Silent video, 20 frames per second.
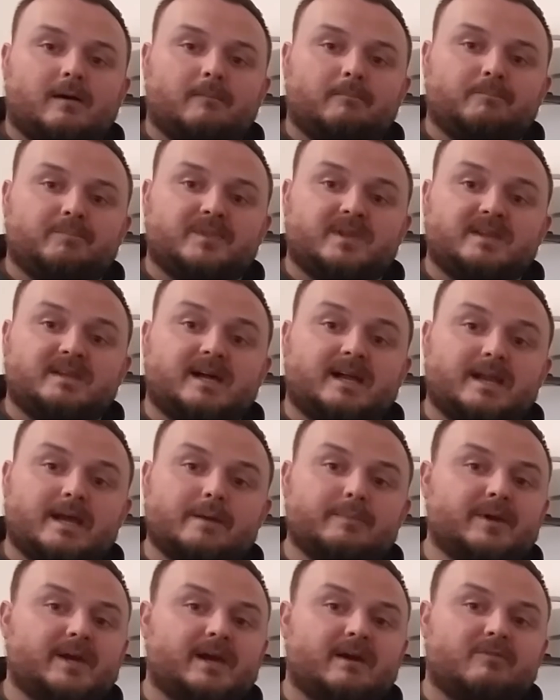the
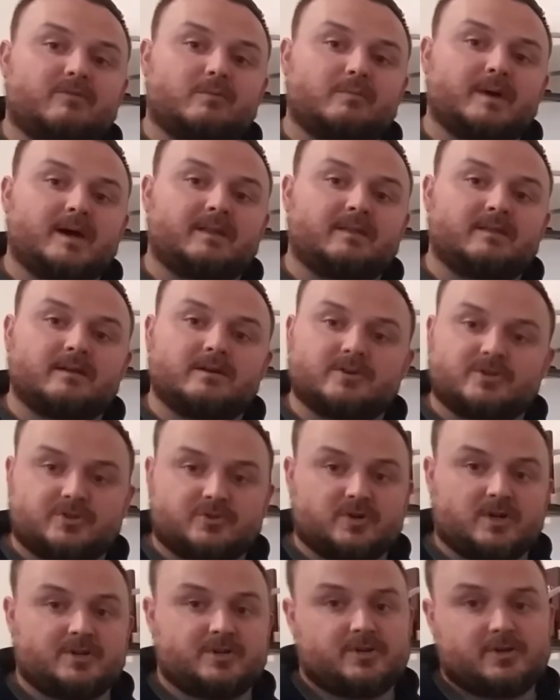dynamic effort method is
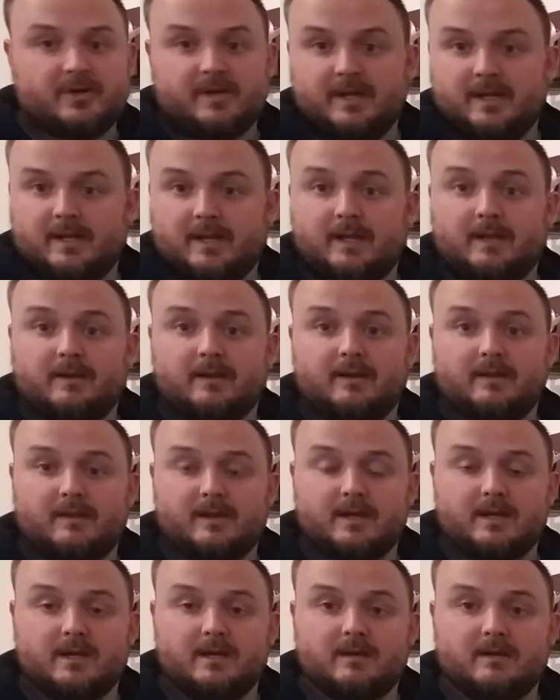structured in
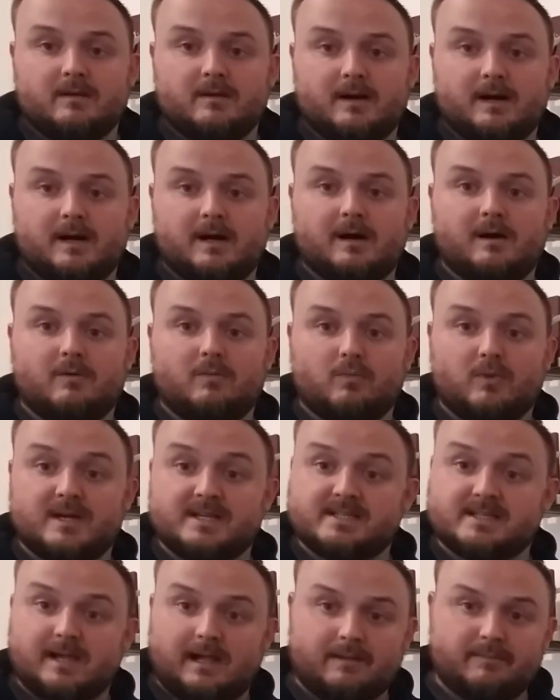the
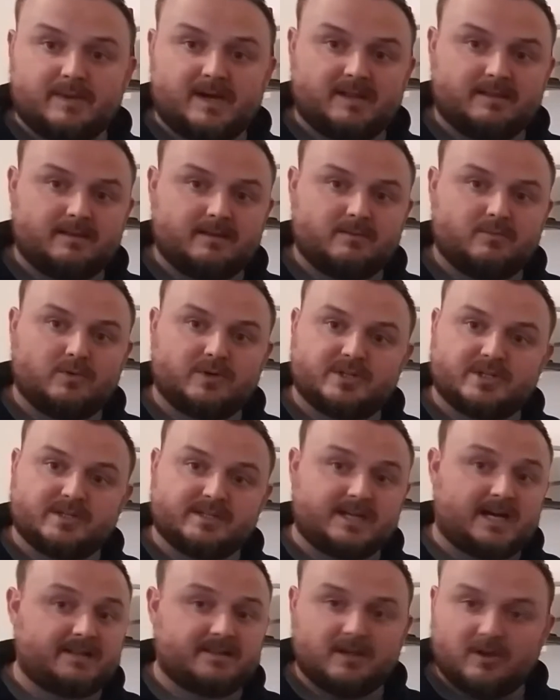West Side method, which is
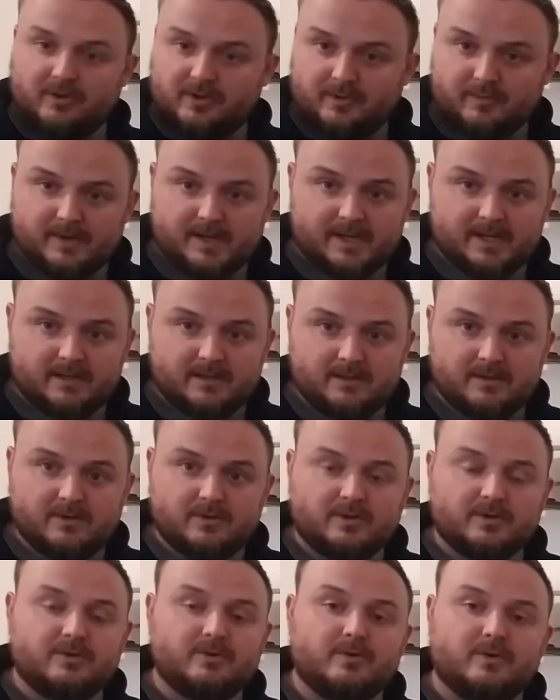not the only way you
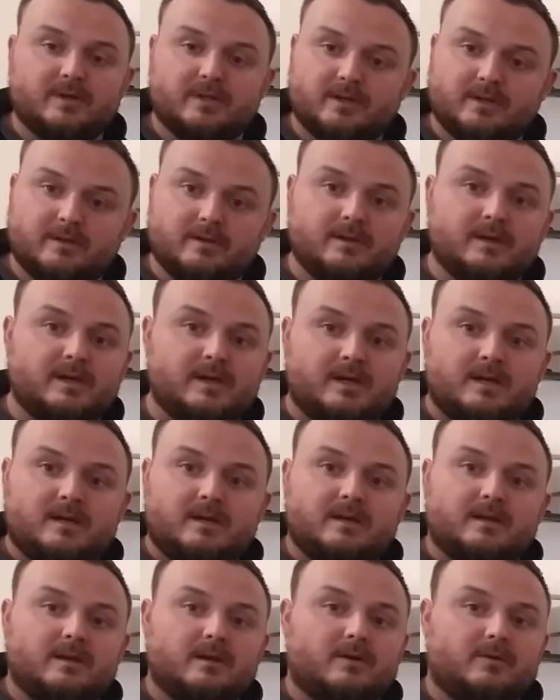can do it. You
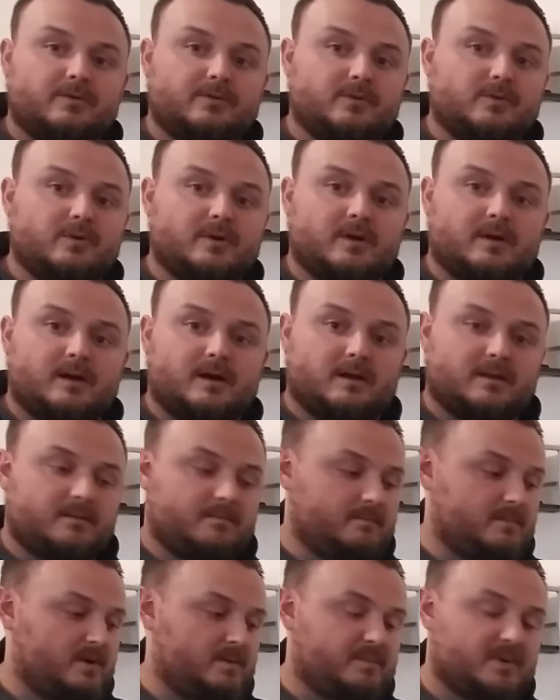can do it
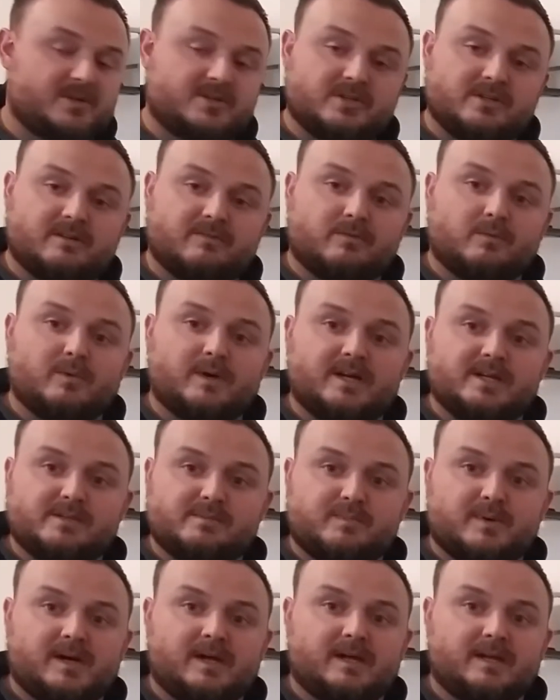a bunch of different ways,
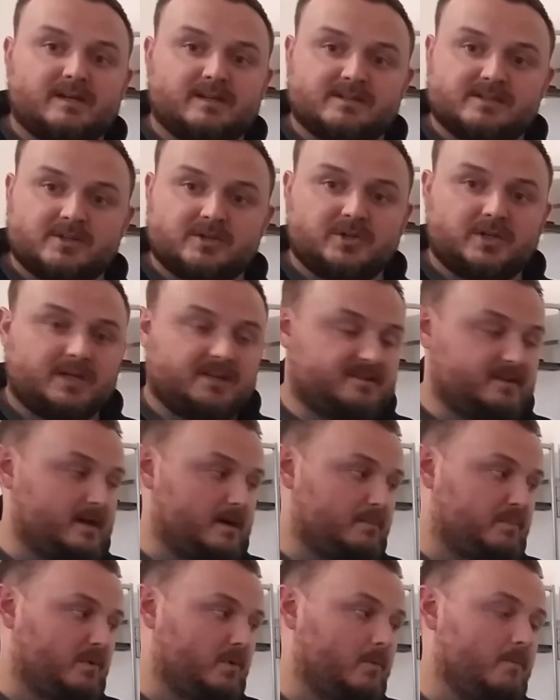but it is a good
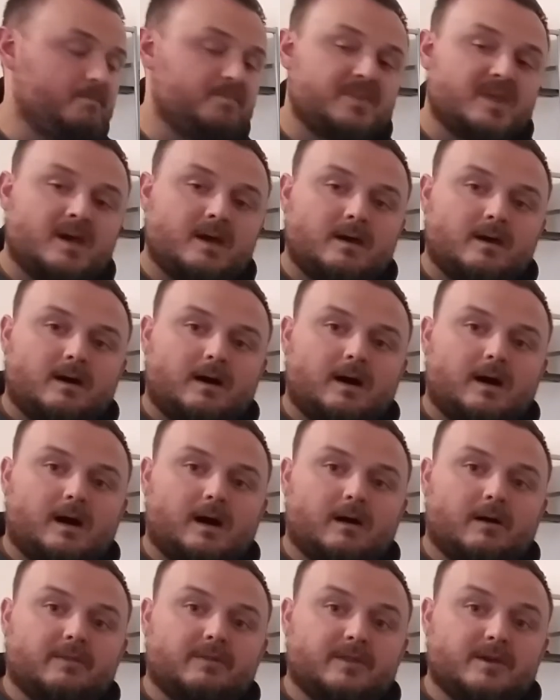example.
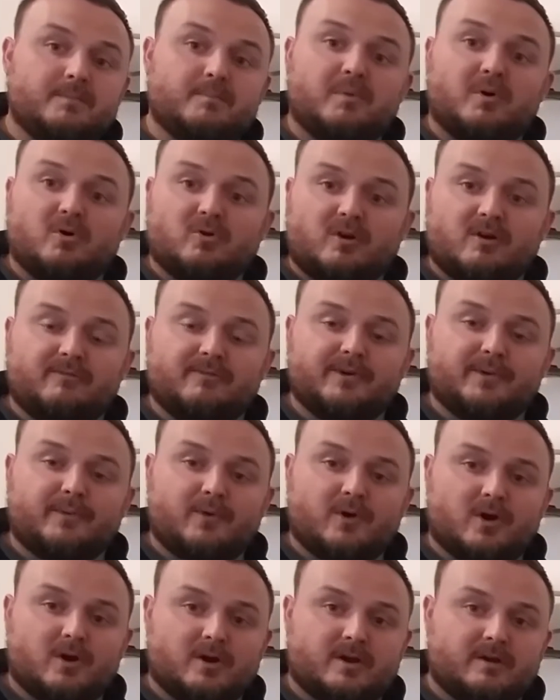The bulk of the
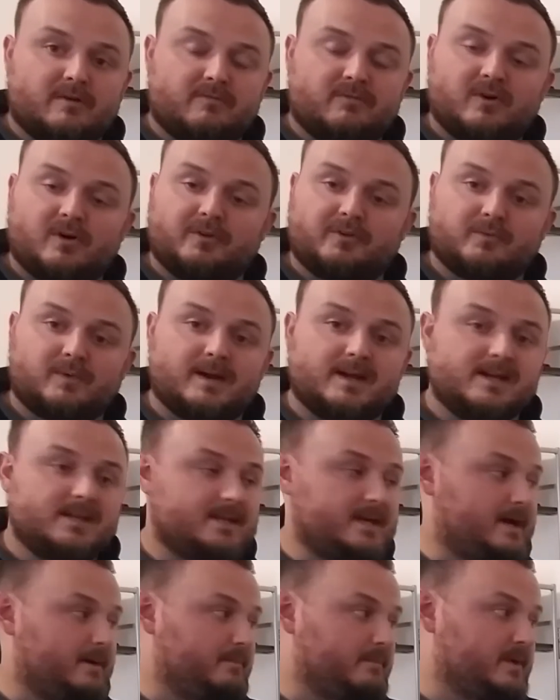work falls right in
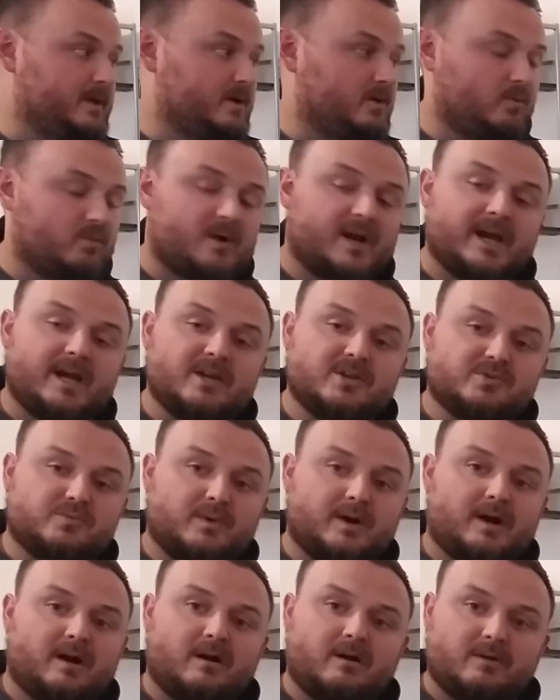that middle range
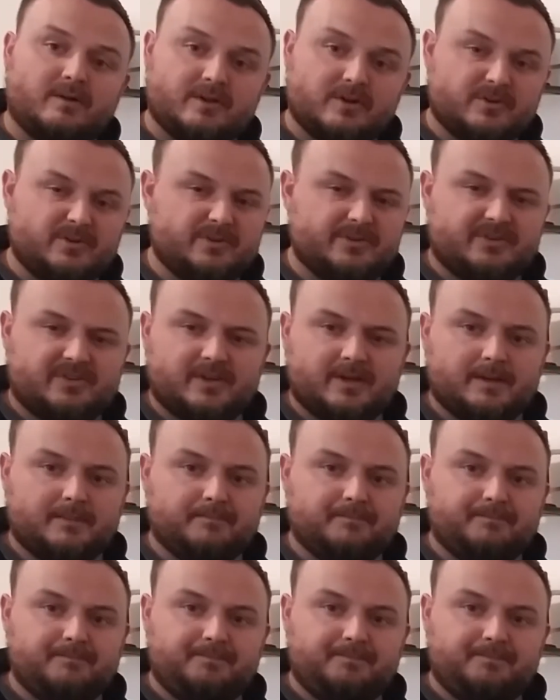where you're using